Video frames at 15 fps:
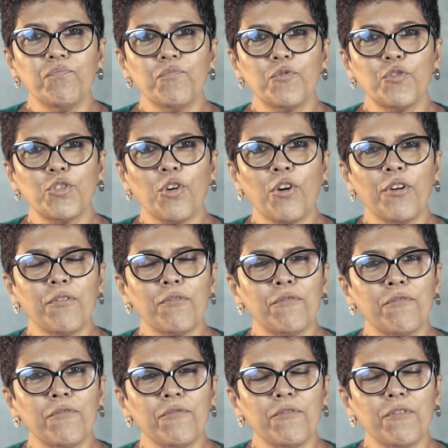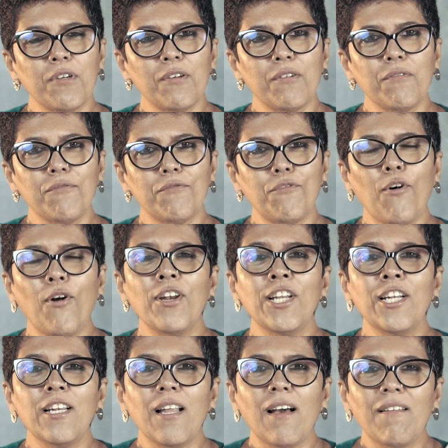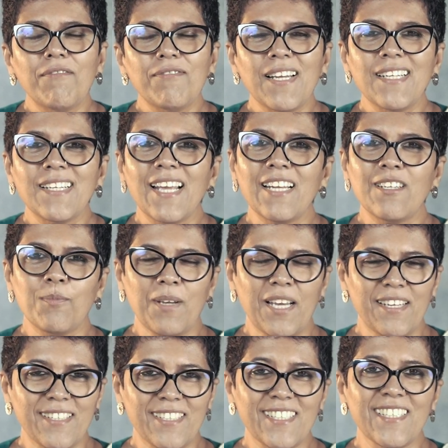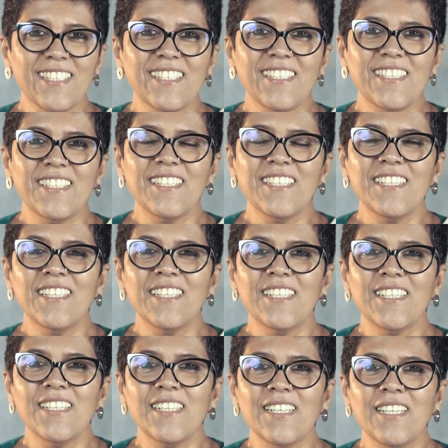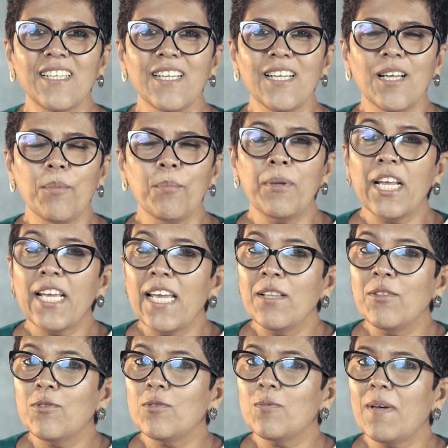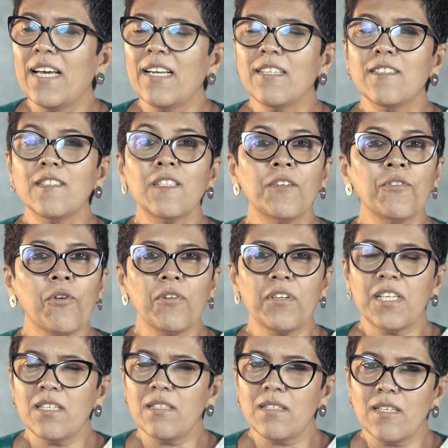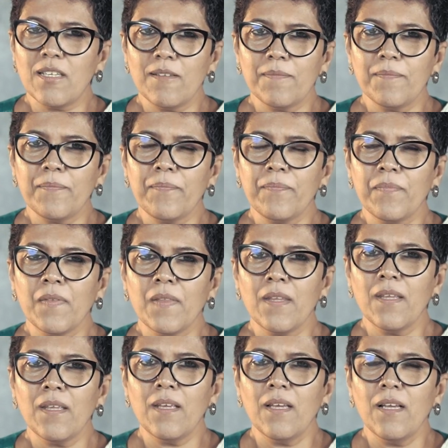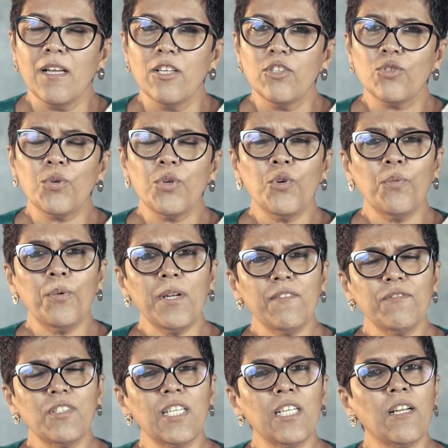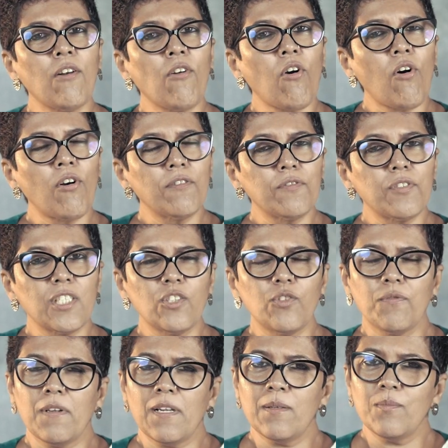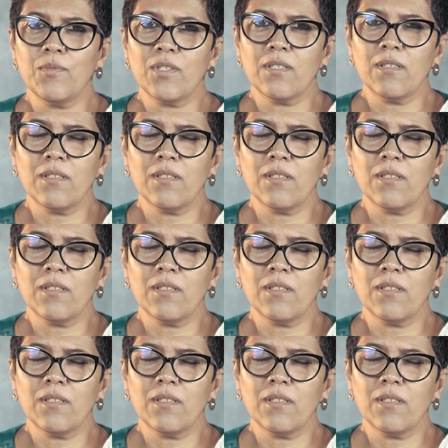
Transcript: sort of fall in love and get married. Breaking those barriers are not easy. So you would have seen a lot of such films